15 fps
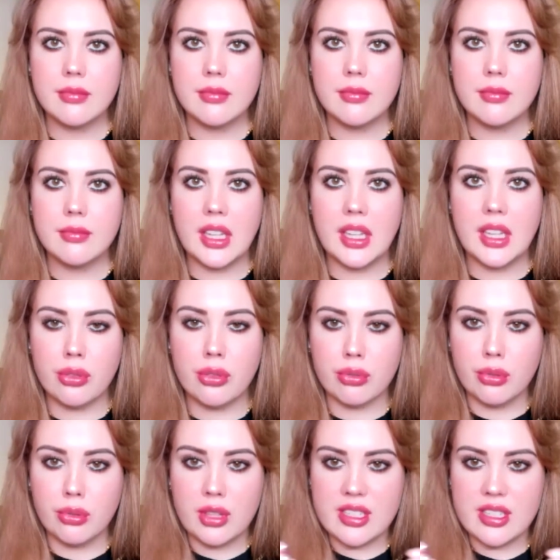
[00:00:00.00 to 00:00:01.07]
And
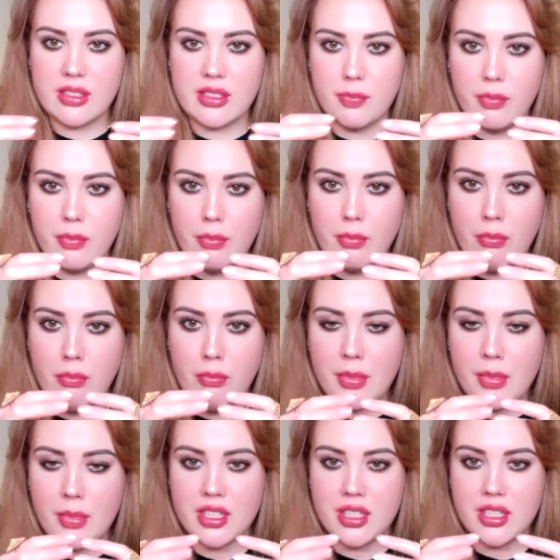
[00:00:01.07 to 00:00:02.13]
through this
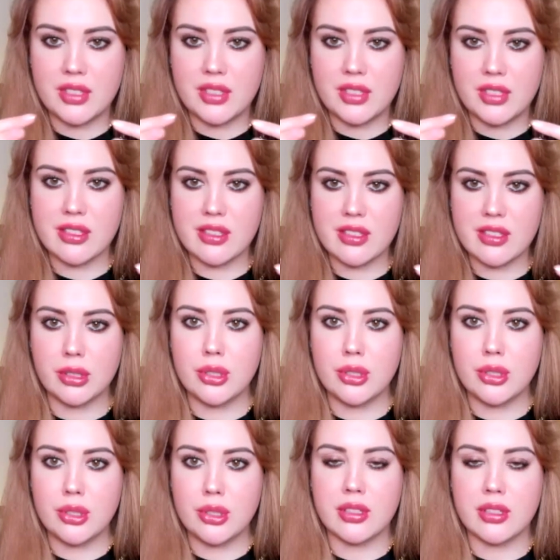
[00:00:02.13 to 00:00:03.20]
moment of
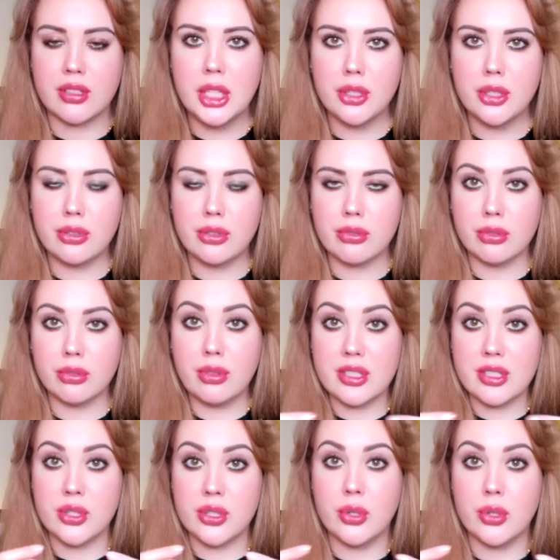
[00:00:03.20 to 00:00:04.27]
dissolution, through this
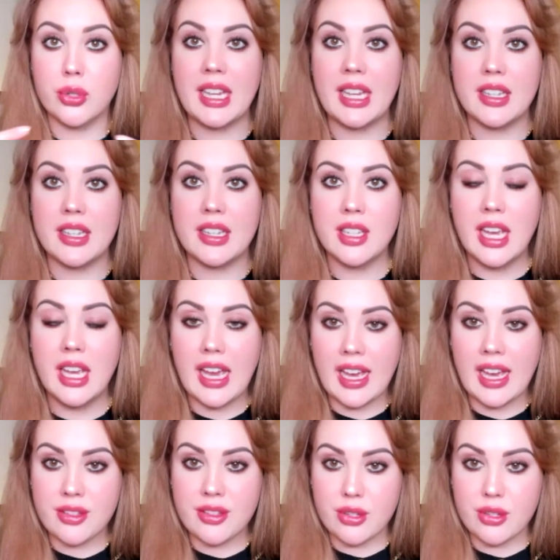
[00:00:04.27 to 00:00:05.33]
grace,
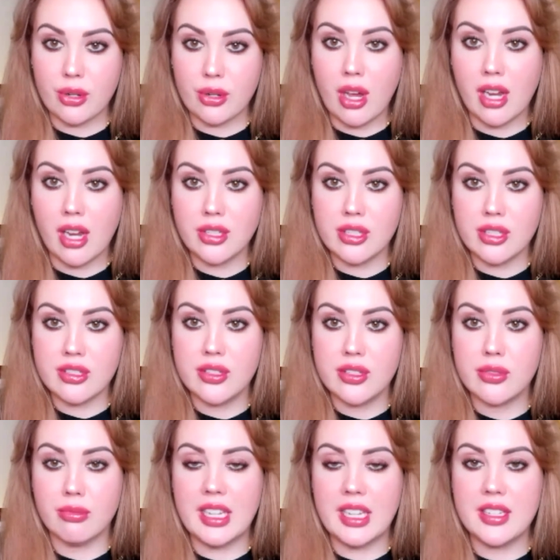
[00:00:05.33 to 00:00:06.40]
as your consciousness
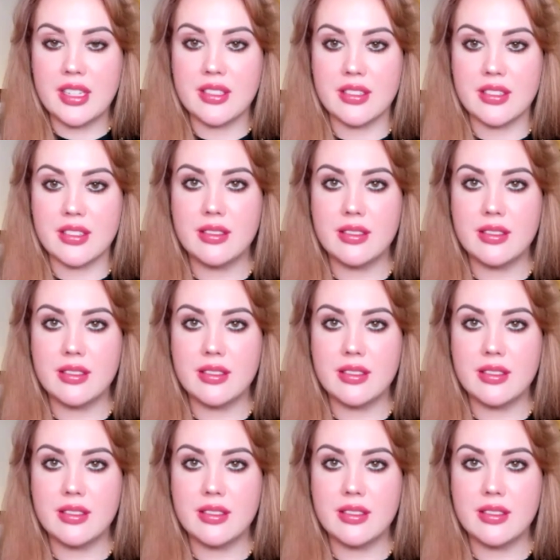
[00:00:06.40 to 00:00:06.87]
raises,